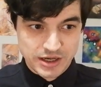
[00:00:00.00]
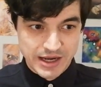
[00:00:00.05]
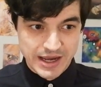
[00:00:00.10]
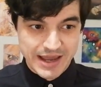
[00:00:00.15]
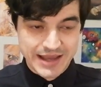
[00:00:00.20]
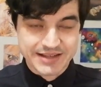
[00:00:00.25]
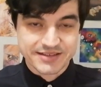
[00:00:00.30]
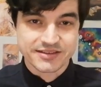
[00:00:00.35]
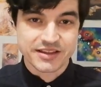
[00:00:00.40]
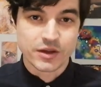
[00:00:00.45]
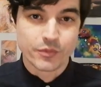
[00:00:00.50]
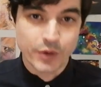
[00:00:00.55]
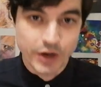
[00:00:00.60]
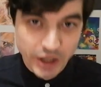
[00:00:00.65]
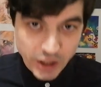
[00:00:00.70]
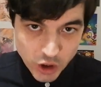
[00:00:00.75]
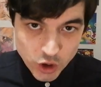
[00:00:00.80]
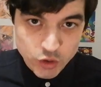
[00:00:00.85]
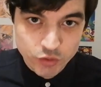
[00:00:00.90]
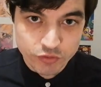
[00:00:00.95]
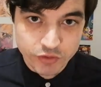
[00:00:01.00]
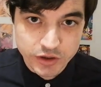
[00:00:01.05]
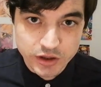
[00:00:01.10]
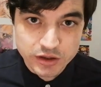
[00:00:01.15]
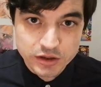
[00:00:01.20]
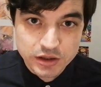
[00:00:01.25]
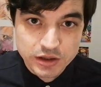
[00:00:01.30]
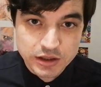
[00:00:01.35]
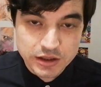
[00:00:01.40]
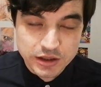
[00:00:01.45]
as they went
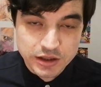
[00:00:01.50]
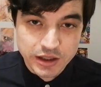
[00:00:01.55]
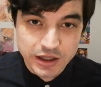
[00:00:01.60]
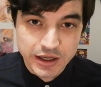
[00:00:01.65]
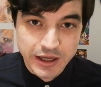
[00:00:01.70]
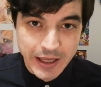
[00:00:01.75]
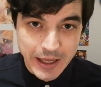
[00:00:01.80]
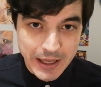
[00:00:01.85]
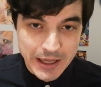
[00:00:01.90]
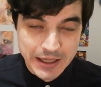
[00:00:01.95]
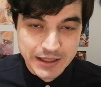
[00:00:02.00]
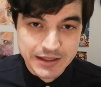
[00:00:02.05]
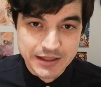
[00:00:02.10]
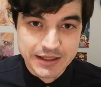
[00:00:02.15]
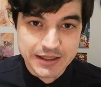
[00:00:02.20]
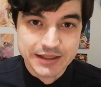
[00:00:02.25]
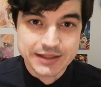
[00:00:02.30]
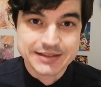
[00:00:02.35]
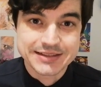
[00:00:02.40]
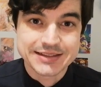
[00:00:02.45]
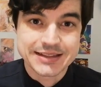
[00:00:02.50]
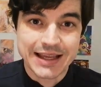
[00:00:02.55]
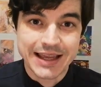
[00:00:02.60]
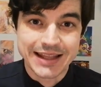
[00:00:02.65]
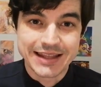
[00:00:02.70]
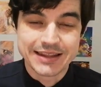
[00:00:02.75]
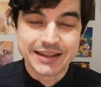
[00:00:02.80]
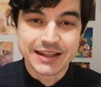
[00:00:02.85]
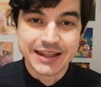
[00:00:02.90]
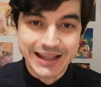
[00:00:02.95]
over,
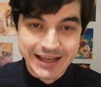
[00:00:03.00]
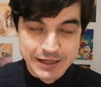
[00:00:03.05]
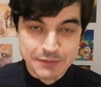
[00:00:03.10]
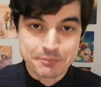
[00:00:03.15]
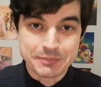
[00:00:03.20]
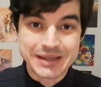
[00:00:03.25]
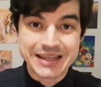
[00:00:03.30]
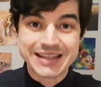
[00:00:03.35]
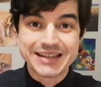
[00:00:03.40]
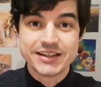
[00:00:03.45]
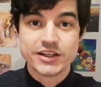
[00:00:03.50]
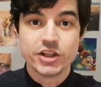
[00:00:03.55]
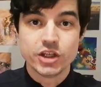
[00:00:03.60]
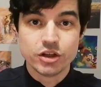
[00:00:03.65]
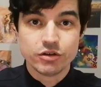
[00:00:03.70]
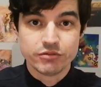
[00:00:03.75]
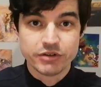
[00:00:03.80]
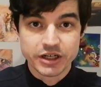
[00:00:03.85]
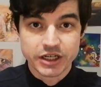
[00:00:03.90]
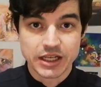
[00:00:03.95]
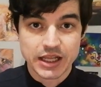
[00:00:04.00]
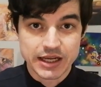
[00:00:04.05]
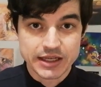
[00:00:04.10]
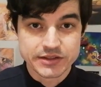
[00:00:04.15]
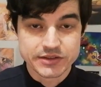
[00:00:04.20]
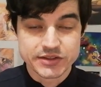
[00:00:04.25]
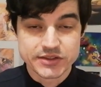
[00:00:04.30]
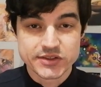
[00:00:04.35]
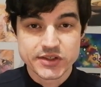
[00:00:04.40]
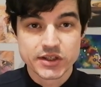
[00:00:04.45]
said that they immediately
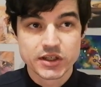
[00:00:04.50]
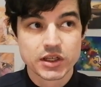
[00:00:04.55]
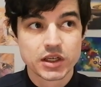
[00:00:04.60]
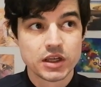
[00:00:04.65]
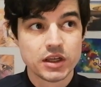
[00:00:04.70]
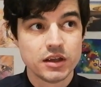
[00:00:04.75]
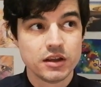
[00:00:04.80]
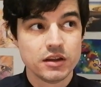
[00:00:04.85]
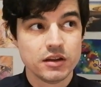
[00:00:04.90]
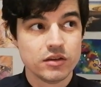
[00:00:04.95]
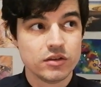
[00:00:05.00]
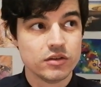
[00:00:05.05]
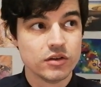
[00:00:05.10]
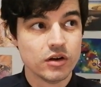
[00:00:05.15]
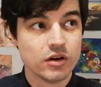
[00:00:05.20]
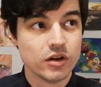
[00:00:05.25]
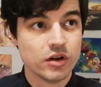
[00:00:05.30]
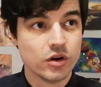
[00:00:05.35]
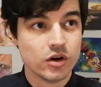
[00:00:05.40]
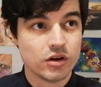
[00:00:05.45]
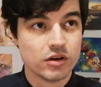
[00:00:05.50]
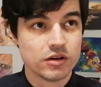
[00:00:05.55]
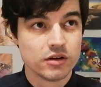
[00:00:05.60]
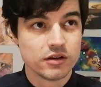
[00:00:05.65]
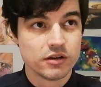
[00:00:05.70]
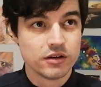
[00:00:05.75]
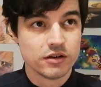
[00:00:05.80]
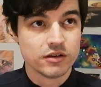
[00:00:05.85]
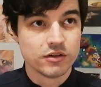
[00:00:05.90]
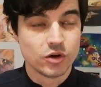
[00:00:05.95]
realised that
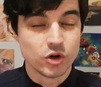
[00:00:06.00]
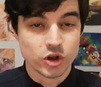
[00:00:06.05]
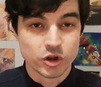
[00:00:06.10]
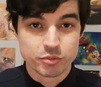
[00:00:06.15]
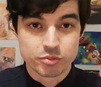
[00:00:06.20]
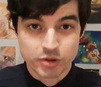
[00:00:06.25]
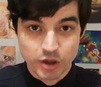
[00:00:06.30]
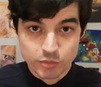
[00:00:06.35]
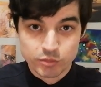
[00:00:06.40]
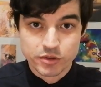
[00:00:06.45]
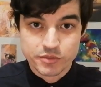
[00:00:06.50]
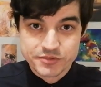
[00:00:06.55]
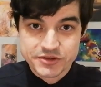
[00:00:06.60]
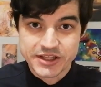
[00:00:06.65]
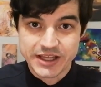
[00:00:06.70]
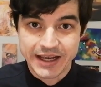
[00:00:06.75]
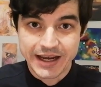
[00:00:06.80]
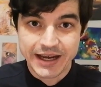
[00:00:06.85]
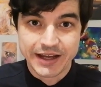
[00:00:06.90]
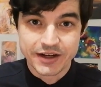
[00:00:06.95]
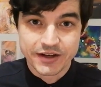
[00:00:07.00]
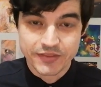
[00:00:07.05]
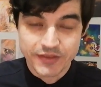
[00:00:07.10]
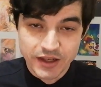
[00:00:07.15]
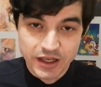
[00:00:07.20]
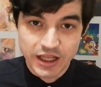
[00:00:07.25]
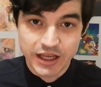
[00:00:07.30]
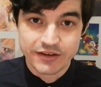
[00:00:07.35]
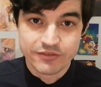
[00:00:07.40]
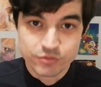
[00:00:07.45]
all the problems they had in
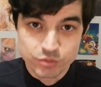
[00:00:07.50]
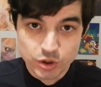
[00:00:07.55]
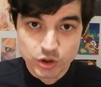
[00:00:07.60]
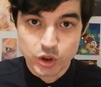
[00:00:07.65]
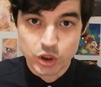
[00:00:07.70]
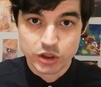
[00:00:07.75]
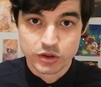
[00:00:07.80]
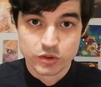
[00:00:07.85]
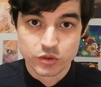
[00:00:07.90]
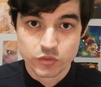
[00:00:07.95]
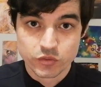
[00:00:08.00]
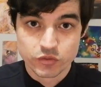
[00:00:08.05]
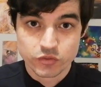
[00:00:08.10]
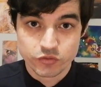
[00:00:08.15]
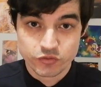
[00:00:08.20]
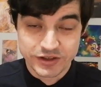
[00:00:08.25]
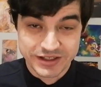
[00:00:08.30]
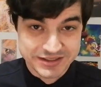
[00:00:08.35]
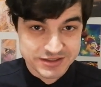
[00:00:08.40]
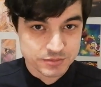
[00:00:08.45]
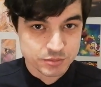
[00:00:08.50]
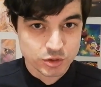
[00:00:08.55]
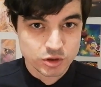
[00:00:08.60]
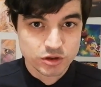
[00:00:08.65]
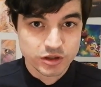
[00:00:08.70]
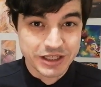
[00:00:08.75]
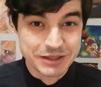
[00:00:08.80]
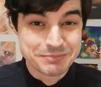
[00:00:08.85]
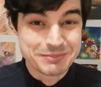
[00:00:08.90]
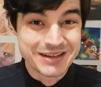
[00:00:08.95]
their life were
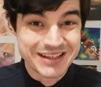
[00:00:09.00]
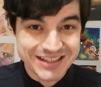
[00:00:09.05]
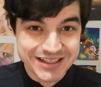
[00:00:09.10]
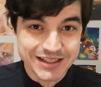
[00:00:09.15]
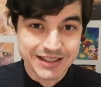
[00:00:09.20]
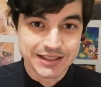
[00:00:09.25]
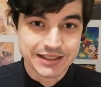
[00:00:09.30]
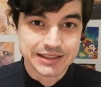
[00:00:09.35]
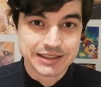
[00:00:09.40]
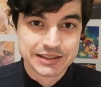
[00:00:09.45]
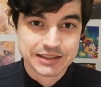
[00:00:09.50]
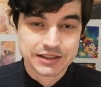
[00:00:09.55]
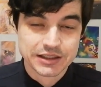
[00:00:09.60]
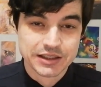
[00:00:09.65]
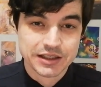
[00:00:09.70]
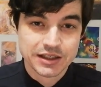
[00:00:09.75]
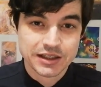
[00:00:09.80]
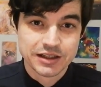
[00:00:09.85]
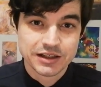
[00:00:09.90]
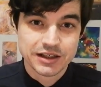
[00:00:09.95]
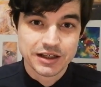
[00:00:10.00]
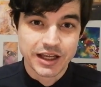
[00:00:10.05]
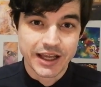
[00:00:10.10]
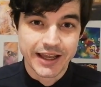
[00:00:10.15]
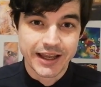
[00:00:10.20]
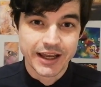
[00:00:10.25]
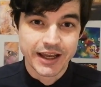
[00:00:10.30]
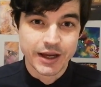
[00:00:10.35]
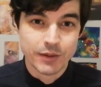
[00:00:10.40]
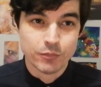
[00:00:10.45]
fixable immediately,
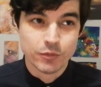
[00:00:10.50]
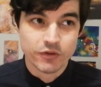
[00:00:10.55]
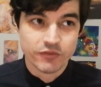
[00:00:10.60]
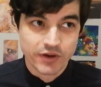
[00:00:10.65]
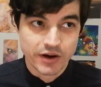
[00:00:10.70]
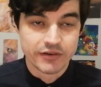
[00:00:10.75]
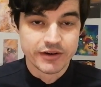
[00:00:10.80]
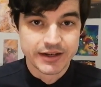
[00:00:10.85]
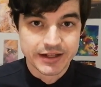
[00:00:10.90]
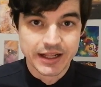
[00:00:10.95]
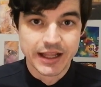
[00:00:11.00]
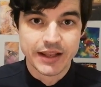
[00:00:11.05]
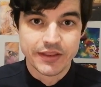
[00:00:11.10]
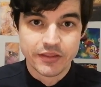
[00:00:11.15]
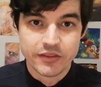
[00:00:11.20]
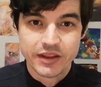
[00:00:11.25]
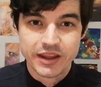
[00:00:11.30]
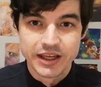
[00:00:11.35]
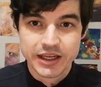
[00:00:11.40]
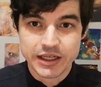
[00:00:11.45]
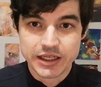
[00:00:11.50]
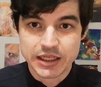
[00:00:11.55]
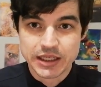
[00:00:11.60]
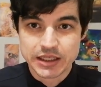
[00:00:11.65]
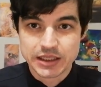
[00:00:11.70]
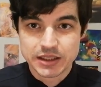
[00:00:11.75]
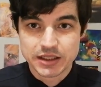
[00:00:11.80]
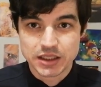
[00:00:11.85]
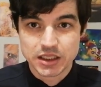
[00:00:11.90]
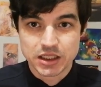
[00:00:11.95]
and were very glad that they
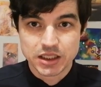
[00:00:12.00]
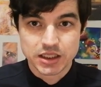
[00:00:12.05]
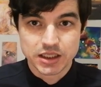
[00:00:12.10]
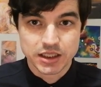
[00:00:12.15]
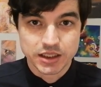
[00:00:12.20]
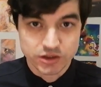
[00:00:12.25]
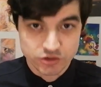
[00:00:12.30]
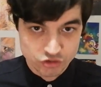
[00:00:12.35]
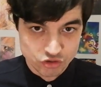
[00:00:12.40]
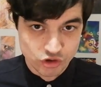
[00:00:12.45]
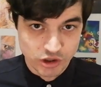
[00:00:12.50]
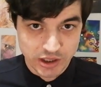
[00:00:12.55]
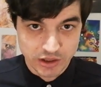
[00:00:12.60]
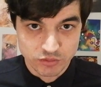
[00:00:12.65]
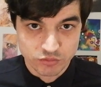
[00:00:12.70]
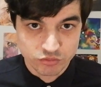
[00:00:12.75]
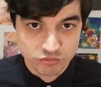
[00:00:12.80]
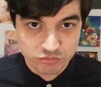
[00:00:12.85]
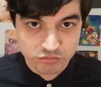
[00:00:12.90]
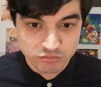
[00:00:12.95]
didn't drown.